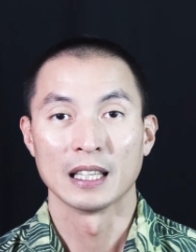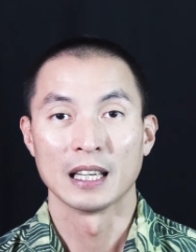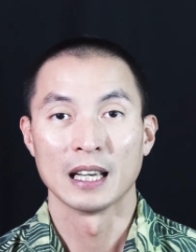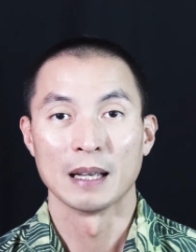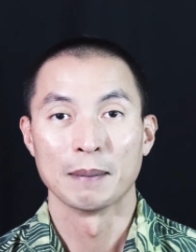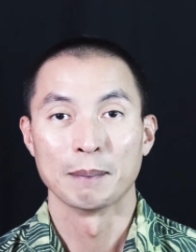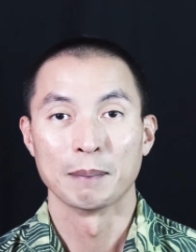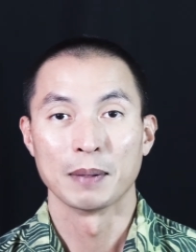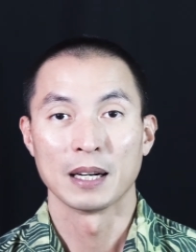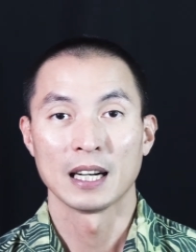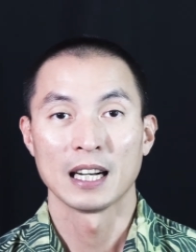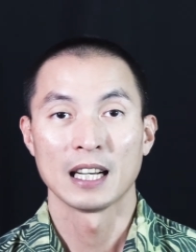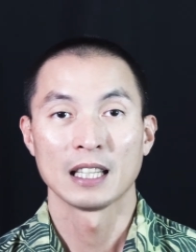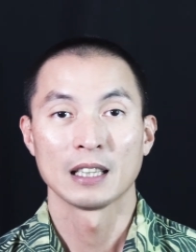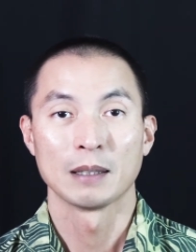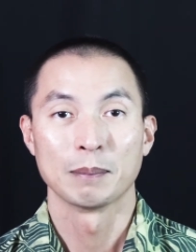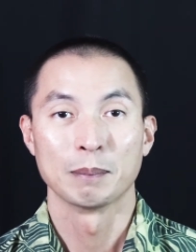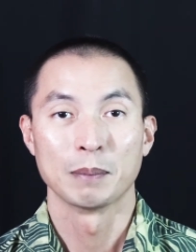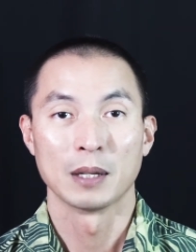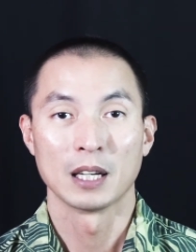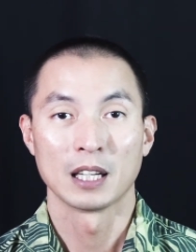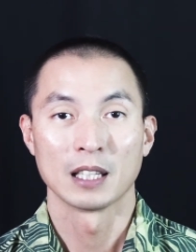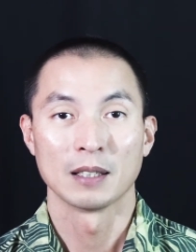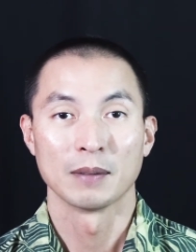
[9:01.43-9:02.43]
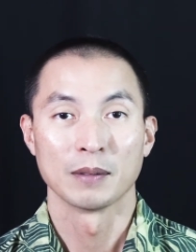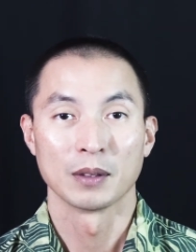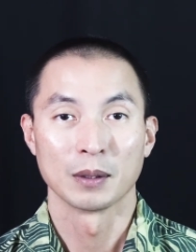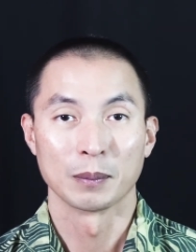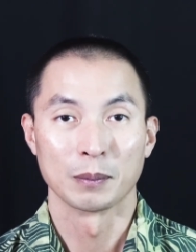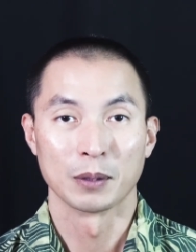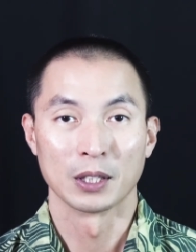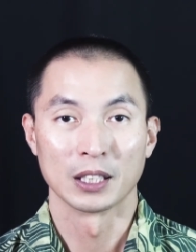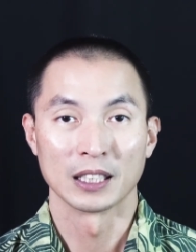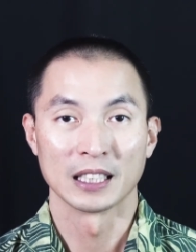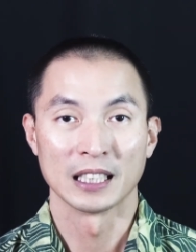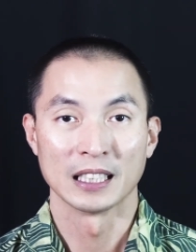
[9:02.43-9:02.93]
and buy at the bottom of the
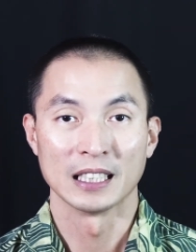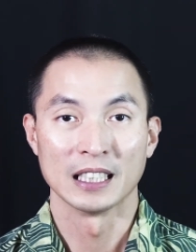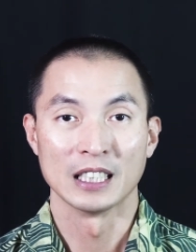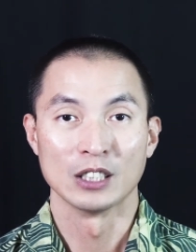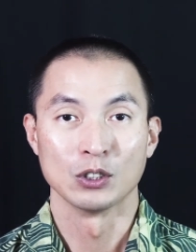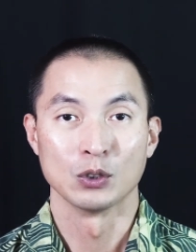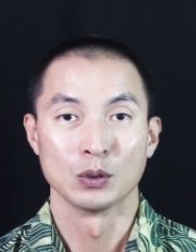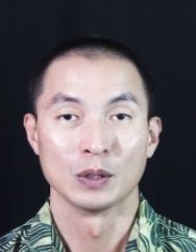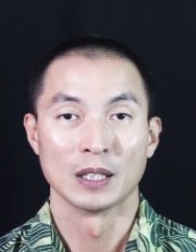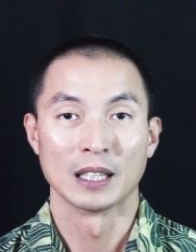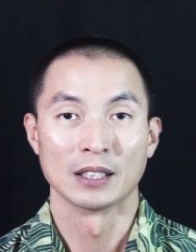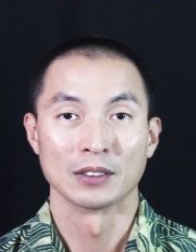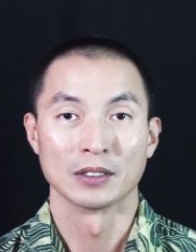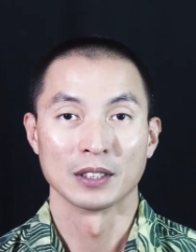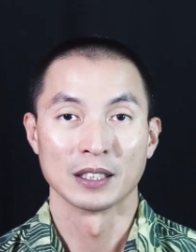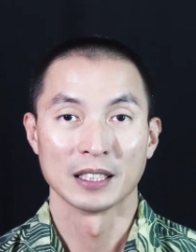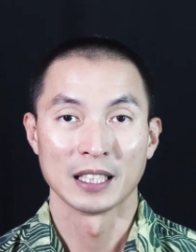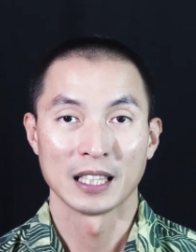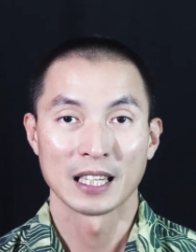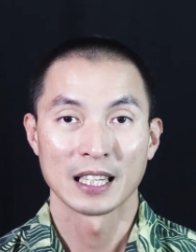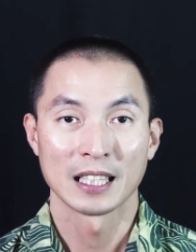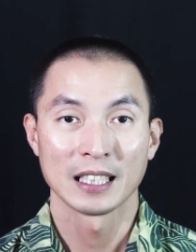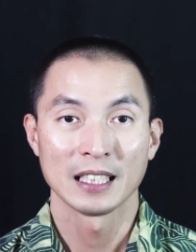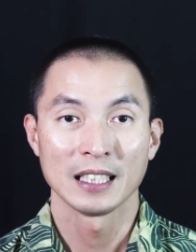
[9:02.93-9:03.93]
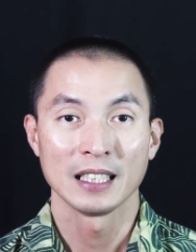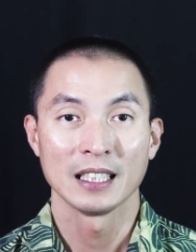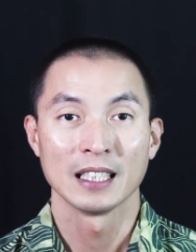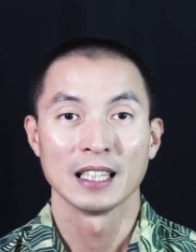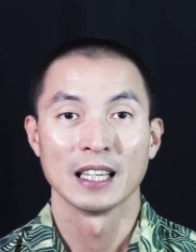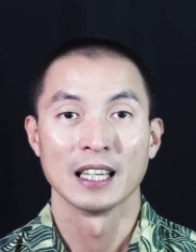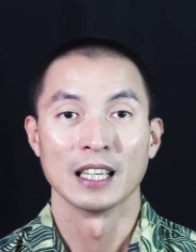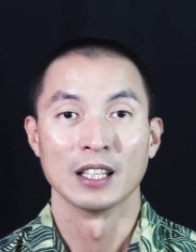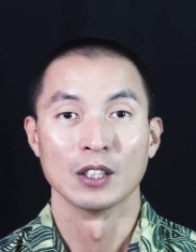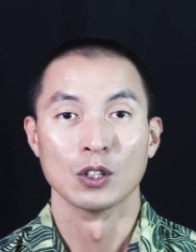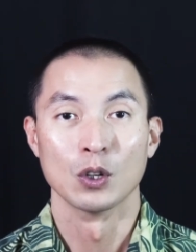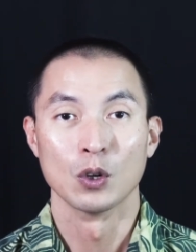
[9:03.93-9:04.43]
market in 2009
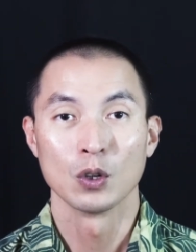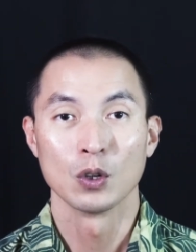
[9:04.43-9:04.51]
and